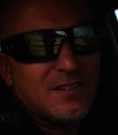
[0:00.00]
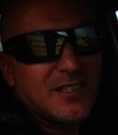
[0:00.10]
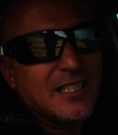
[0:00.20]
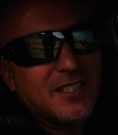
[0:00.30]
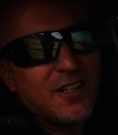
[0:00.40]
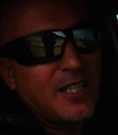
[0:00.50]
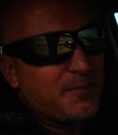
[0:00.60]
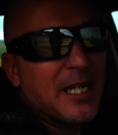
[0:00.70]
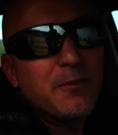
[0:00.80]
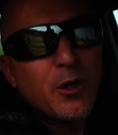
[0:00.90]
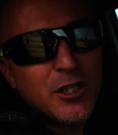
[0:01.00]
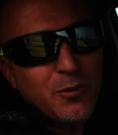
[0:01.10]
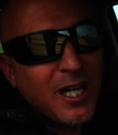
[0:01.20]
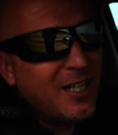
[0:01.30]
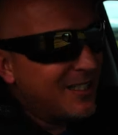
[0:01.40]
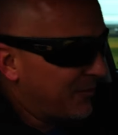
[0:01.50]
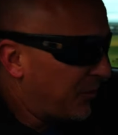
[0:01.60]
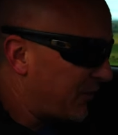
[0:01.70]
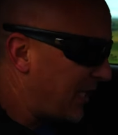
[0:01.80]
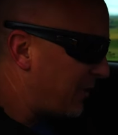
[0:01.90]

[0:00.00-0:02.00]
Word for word: Okay, slowly, but it works well, it works really